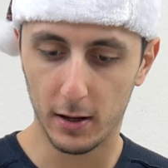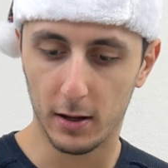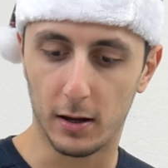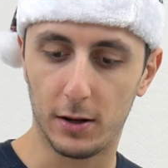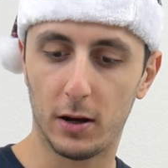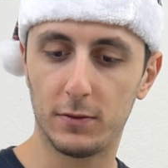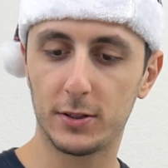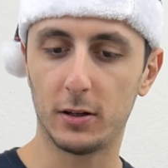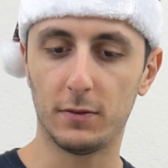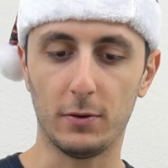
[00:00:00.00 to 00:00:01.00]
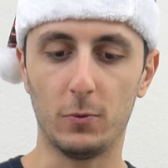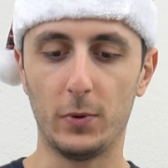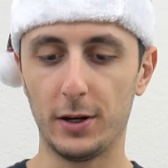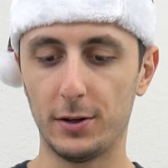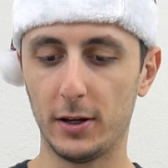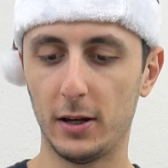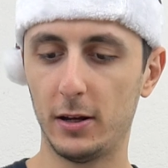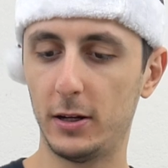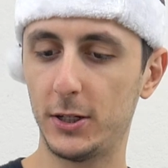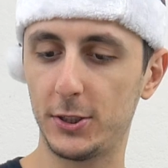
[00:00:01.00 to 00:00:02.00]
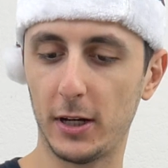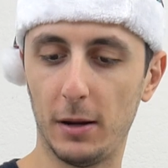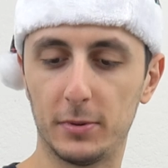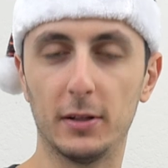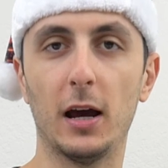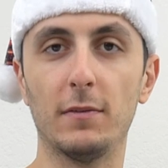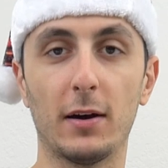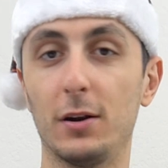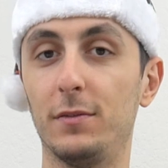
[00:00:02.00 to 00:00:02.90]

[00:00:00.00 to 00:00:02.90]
and you have yourself a weird shaped knife. I don't